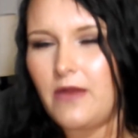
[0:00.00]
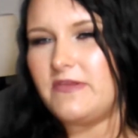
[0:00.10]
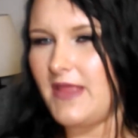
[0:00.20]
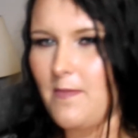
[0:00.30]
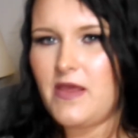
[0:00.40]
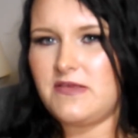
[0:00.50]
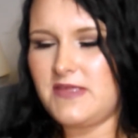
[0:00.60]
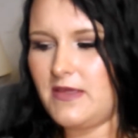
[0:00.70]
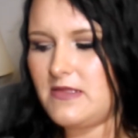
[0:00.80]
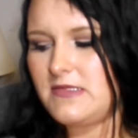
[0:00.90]
Does that make
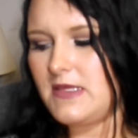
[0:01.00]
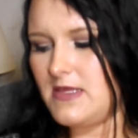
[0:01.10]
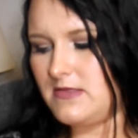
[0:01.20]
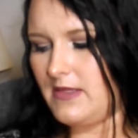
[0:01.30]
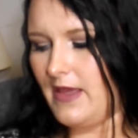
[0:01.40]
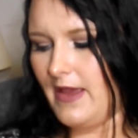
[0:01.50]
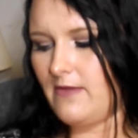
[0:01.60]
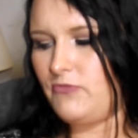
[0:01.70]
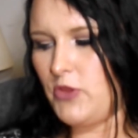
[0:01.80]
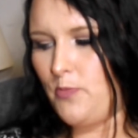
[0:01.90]
sense? It's
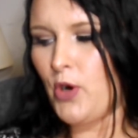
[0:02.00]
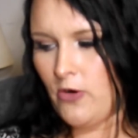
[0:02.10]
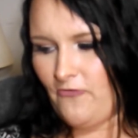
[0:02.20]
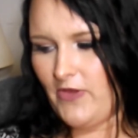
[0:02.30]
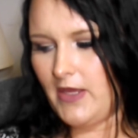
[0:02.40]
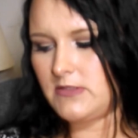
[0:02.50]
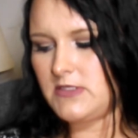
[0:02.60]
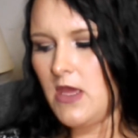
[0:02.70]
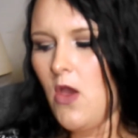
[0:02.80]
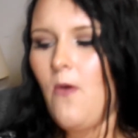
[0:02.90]
like the perfect
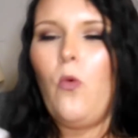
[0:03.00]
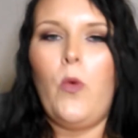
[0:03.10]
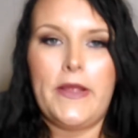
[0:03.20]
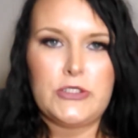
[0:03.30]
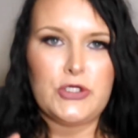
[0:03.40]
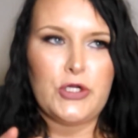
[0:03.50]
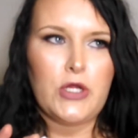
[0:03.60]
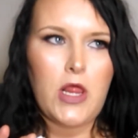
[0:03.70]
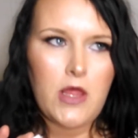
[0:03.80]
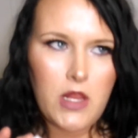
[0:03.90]
winter
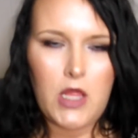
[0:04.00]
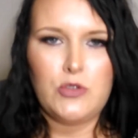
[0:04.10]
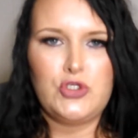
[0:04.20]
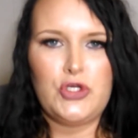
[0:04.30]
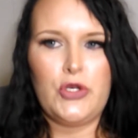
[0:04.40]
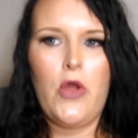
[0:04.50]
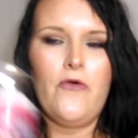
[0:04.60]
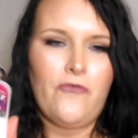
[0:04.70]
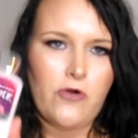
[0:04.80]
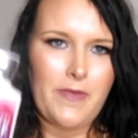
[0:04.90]
lotion
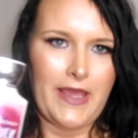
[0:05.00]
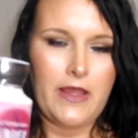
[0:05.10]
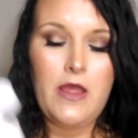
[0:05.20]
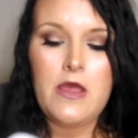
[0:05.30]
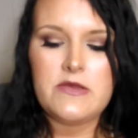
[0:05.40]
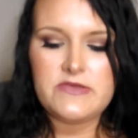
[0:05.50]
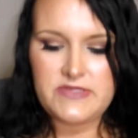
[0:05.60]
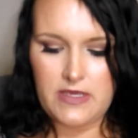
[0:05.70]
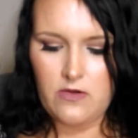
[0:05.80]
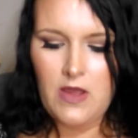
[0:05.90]
for me. So
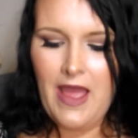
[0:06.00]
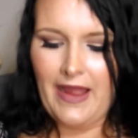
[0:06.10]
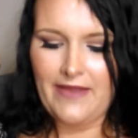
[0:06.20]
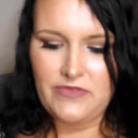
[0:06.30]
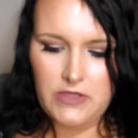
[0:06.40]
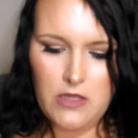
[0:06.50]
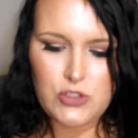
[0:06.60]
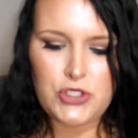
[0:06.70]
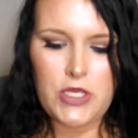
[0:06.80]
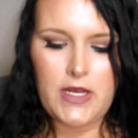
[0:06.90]
I have the
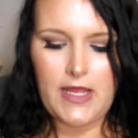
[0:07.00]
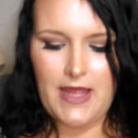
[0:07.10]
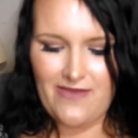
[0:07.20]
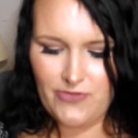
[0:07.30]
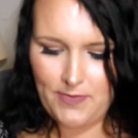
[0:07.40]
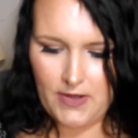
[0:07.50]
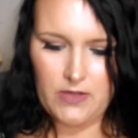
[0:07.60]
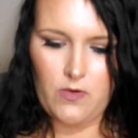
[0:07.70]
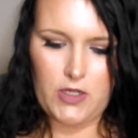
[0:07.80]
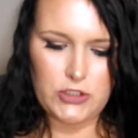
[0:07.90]
lotion and I have the body
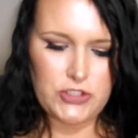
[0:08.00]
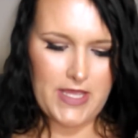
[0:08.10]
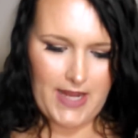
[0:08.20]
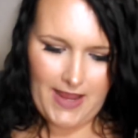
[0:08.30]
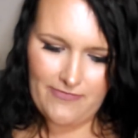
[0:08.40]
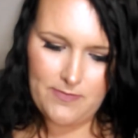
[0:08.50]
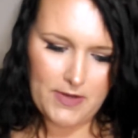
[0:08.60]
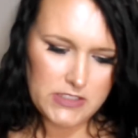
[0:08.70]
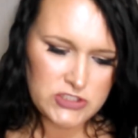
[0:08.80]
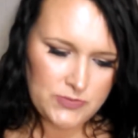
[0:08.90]
wash and I have the
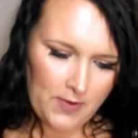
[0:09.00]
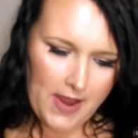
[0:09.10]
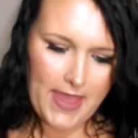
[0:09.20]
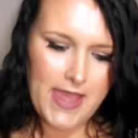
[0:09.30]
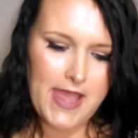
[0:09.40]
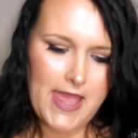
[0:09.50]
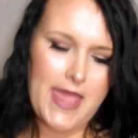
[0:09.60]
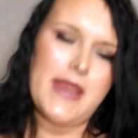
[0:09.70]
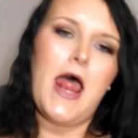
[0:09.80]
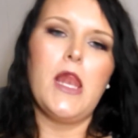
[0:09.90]
body spray,
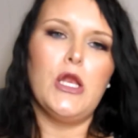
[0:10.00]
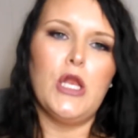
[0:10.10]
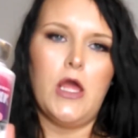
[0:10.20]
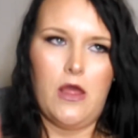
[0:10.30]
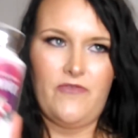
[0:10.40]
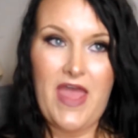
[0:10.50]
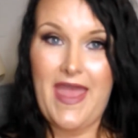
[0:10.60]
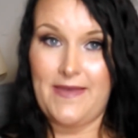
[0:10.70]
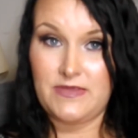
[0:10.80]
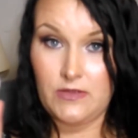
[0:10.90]
and
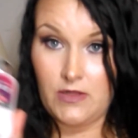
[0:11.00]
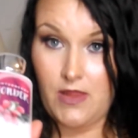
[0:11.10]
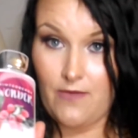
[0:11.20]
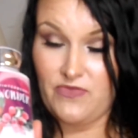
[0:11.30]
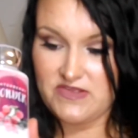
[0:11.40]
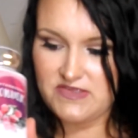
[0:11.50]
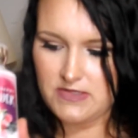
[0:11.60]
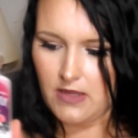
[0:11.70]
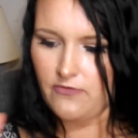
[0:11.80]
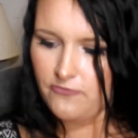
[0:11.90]
absolutely love this stuff.